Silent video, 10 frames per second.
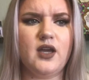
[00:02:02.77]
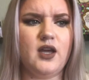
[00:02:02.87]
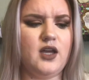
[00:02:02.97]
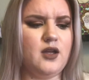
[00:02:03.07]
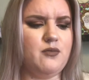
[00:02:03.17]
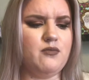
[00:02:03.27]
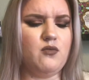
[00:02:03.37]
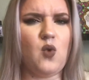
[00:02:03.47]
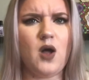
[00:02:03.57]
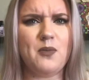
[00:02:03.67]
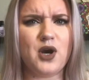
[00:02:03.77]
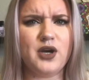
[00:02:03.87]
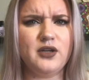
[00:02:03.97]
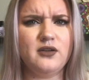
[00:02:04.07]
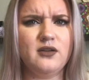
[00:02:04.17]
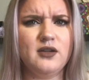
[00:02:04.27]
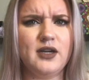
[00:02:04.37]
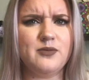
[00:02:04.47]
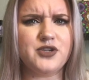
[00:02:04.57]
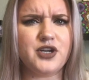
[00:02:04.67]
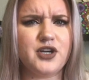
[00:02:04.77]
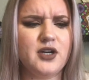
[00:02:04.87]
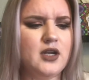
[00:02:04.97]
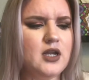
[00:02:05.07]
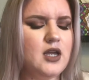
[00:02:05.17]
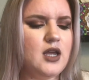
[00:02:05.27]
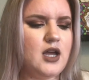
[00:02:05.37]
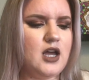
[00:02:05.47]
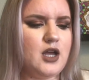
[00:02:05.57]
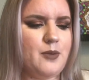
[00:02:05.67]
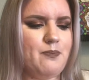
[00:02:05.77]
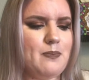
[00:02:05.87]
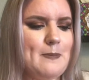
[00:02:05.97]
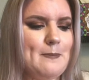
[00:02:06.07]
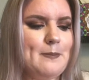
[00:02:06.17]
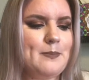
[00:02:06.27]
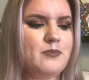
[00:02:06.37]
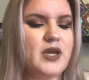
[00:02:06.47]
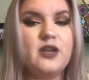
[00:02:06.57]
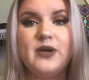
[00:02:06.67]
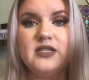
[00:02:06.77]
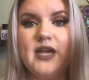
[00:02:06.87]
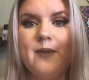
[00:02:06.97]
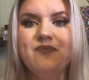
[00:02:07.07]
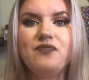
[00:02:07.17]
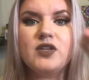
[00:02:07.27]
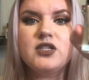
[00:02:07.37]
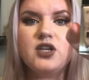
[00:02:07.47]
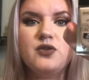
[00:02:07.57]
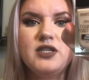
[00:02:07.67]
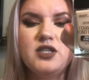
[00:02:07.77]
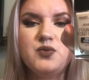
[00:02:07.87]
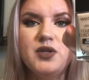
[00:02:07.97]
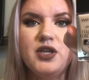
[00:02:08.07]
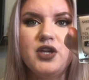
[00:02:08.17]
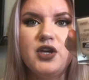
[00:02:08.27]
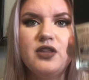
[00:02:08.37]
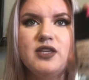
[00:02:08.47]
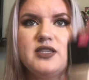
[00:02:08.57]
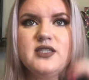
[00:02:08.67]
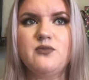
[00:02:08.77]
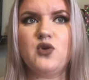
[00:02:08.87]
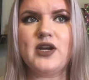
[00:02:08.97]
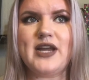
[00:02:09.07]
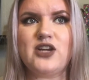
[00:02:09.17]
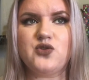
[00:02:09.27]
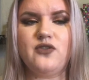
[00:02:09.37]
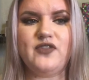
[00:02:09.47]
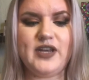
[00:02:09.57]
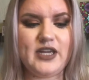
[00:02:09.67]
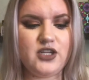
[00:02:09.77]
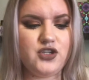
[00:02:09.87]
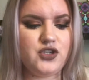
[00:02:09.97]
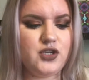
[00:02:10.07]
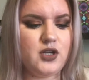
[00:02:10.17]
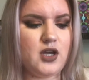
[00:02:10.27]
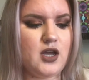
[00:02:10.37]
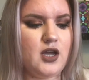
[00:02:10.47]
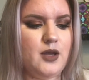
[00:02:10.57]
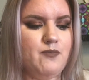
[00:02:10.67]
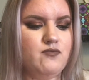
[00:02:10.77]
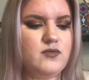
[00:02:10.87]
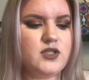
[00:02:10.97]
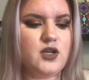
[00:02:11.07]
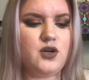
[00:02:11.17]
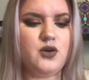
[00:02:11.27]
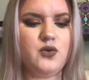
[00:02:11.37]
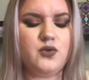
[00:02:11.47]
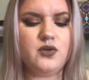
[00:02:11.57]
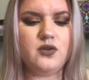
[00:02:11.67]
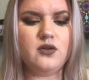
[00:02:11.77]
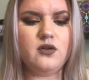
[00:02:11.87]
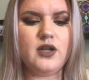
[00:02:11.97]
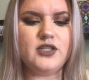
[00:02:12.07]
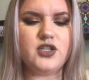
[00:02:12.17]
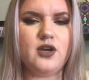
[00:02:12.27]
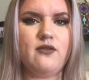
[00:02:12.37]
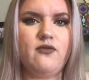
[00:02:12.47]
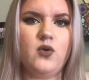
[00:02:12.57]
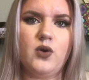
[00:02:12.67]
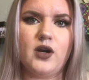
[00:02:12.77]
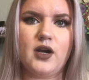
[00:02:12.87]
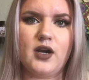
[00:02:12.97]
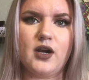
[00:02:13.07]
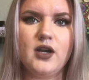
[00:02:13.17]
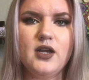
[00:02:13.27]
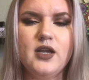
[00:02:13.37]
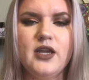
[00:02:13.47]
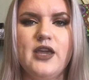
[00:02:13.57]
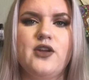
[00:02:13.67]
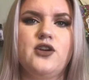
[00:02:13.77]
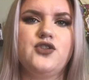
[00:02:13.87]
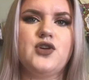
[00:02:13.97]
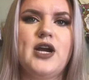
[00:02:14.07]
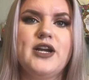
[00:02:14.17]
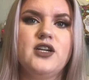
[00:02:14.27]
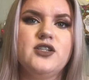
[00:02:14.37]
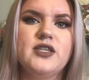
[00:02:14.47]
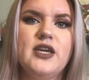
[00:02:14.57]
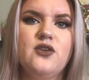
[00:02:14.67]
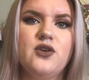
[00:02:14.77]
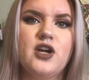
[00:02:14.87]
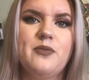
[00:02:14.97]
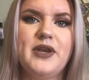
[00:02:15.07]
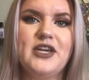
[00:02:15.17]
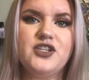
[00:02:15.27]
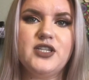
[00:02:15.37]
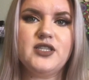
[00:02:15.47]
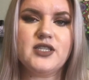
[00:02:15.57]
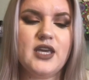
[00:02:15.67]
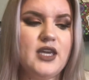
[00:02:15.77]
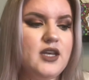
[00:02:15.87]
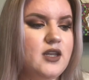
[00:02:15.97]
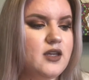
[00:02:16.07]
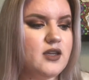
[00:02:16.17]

Walmart, I'm sure. But anyways, yeah. So this is really good. This is a more natural finish. So it's good for either drier skin or combination skin.